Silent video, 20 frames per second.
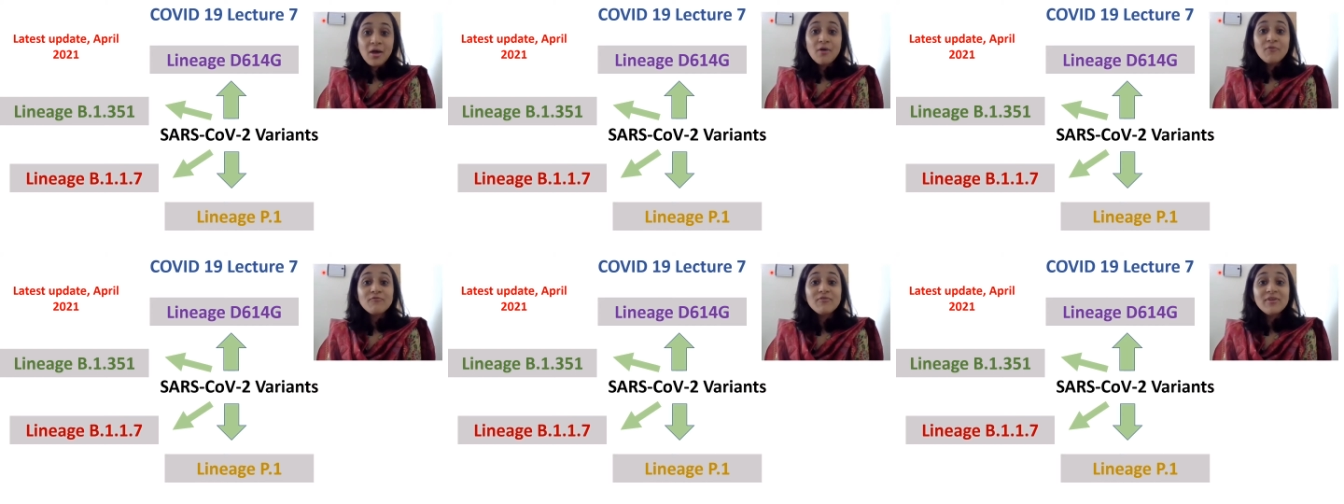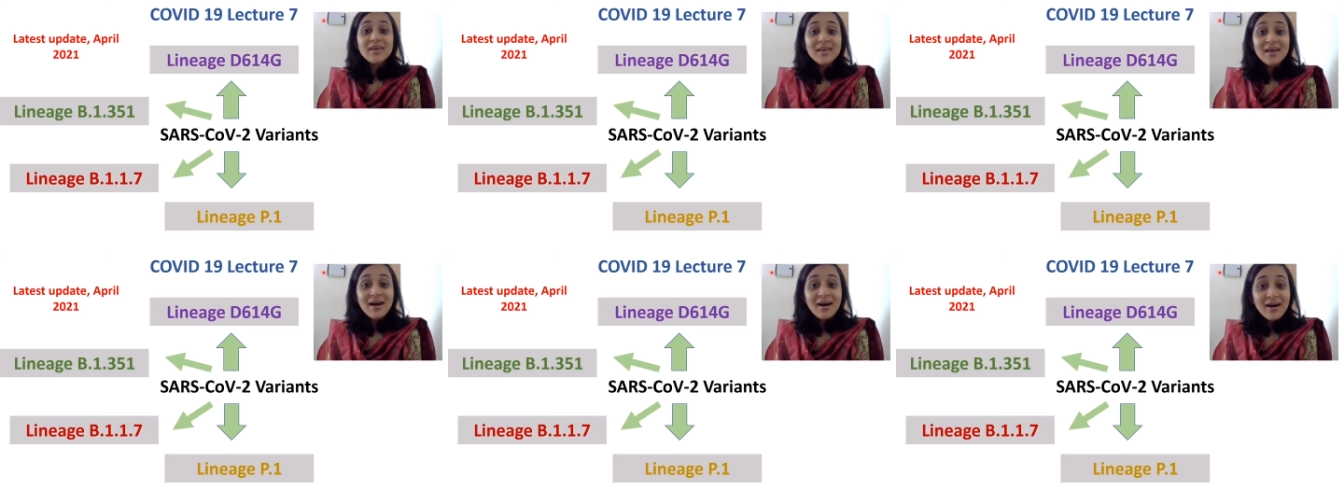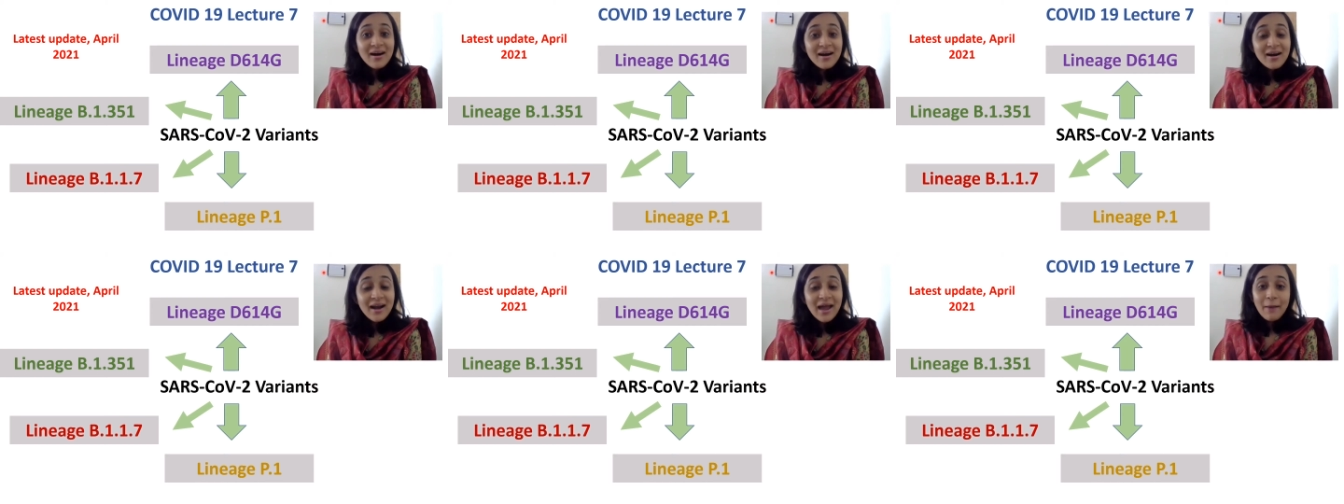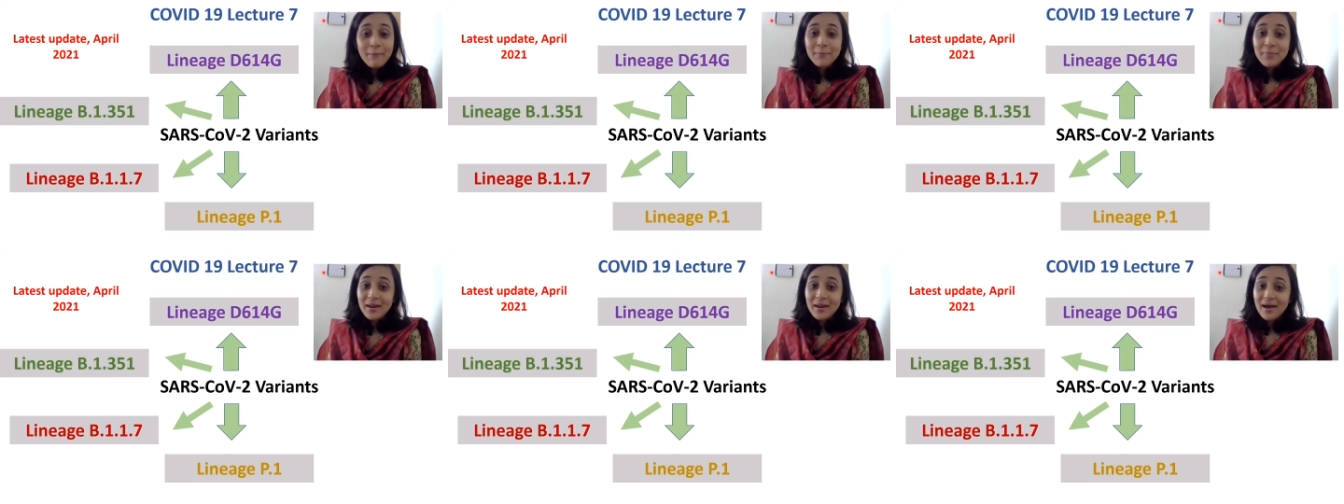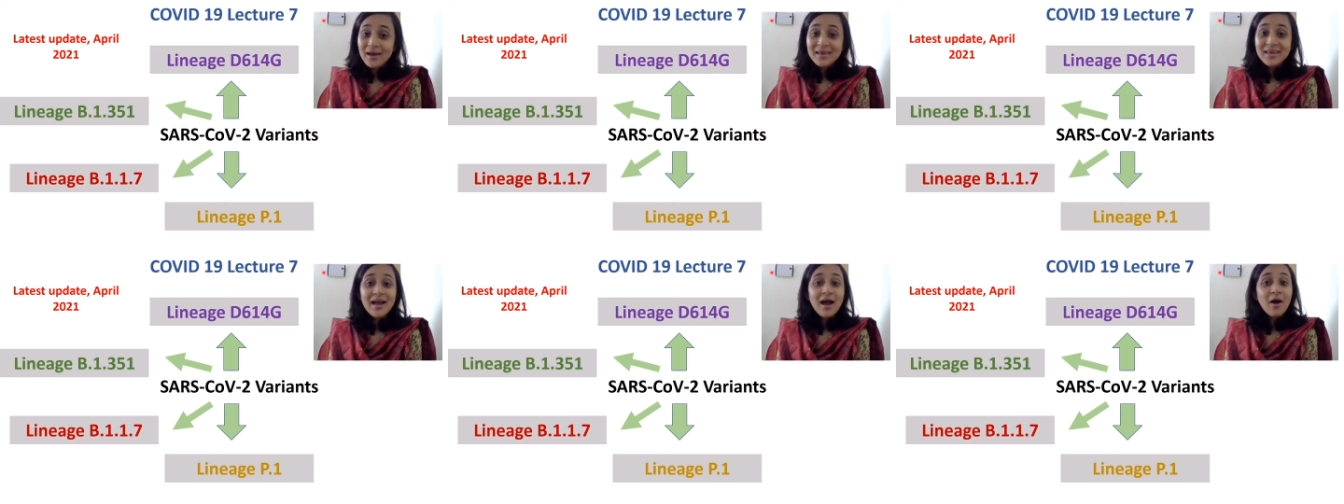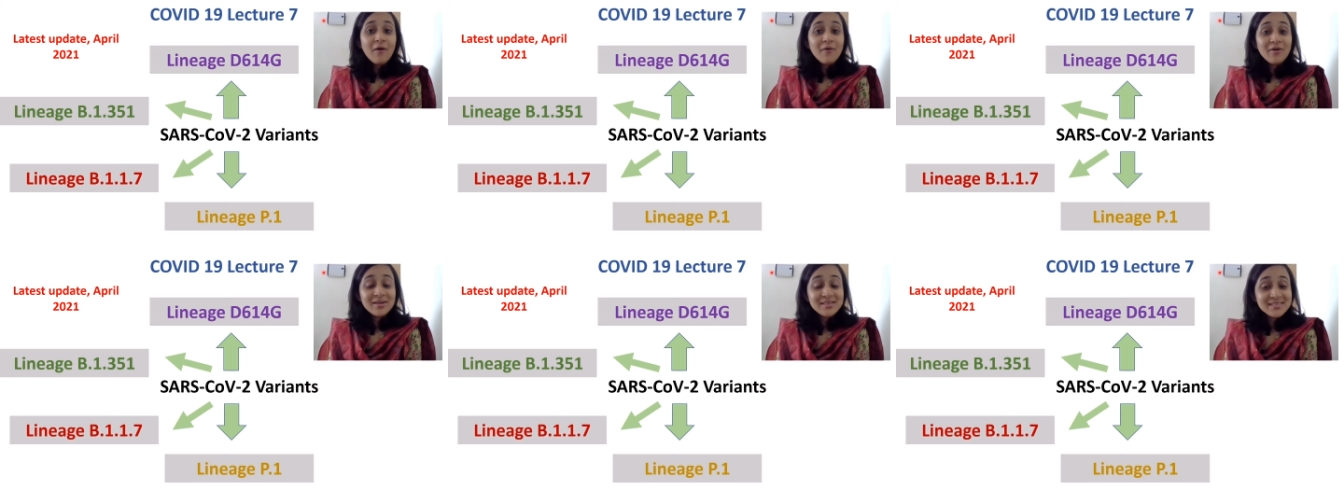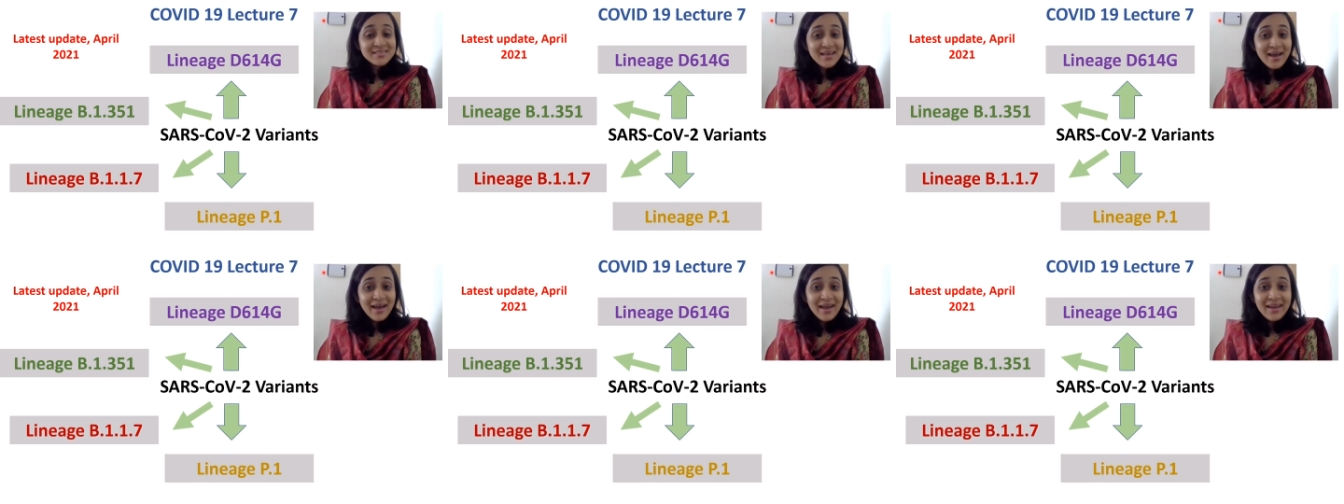We are applying our
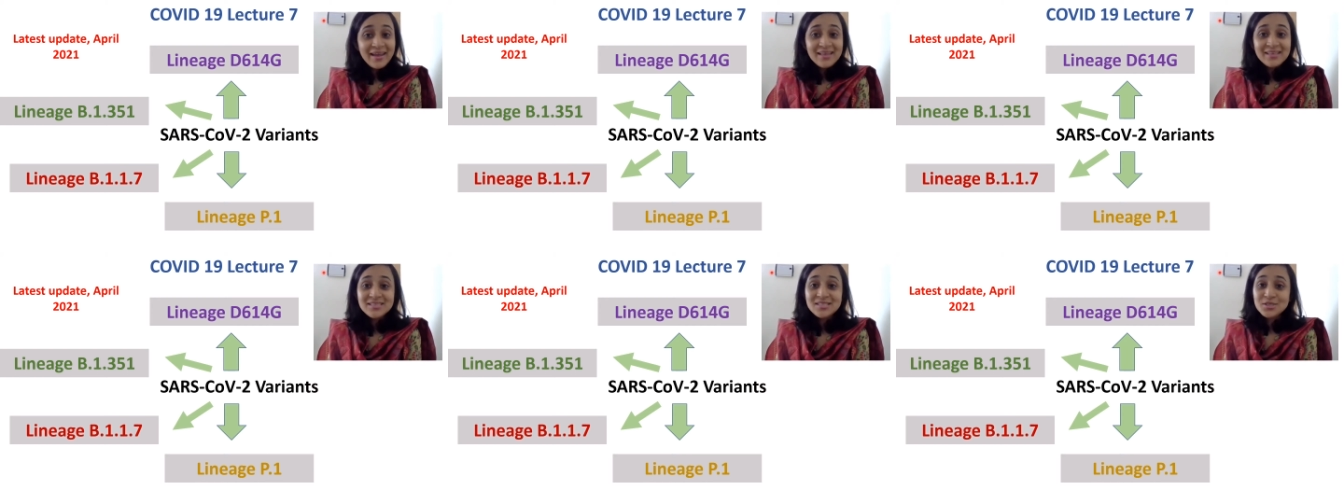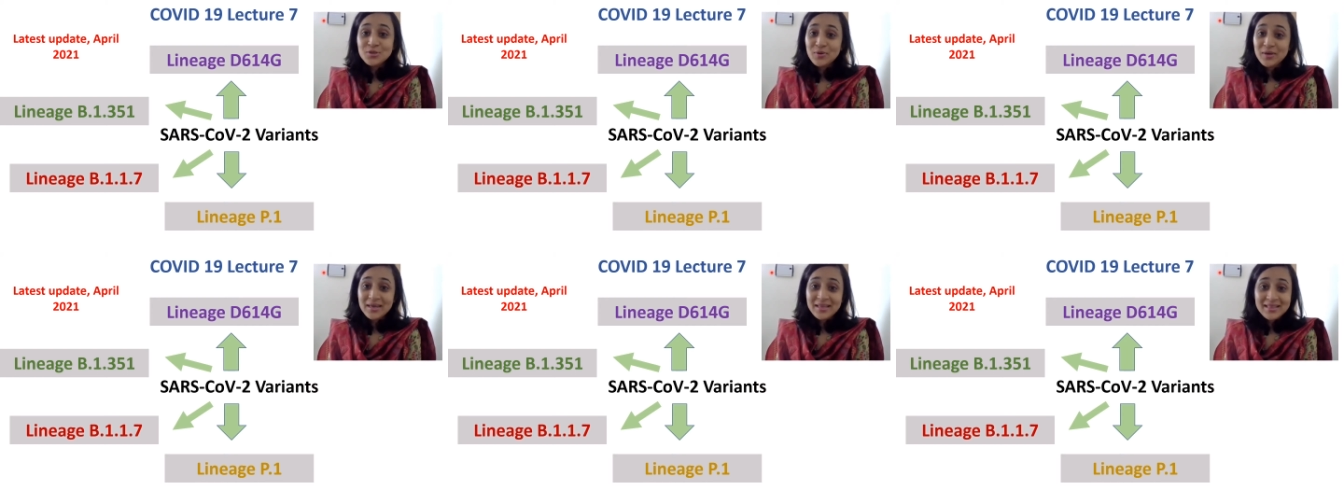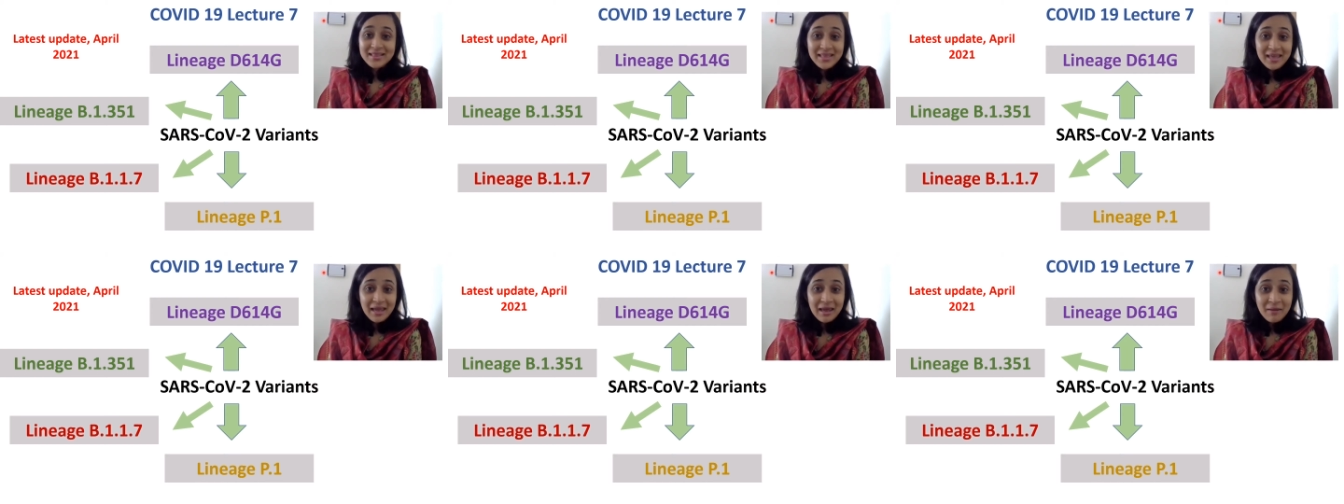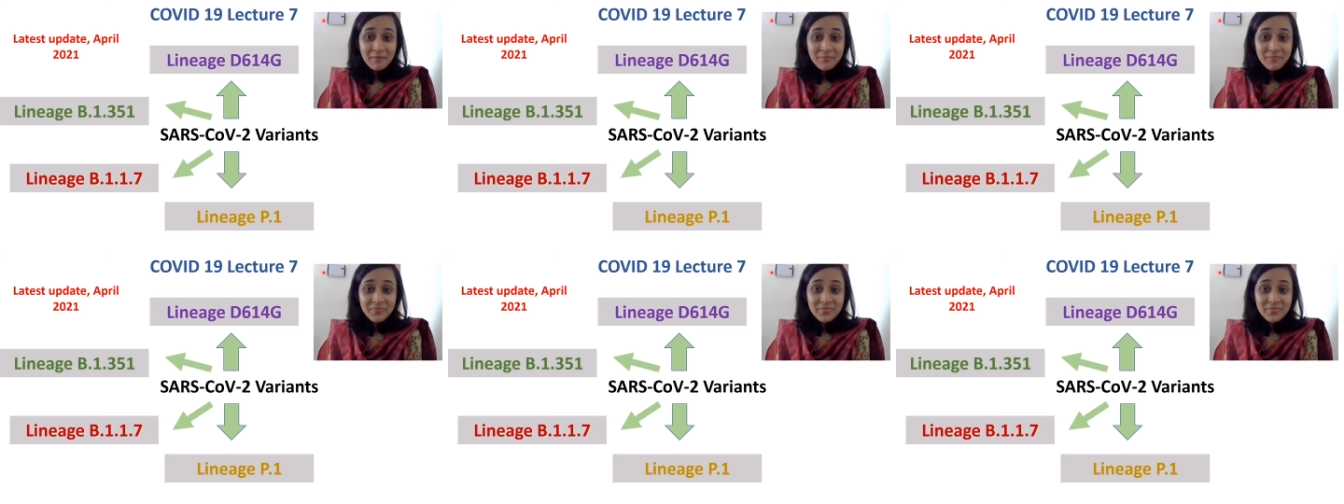science to kill them.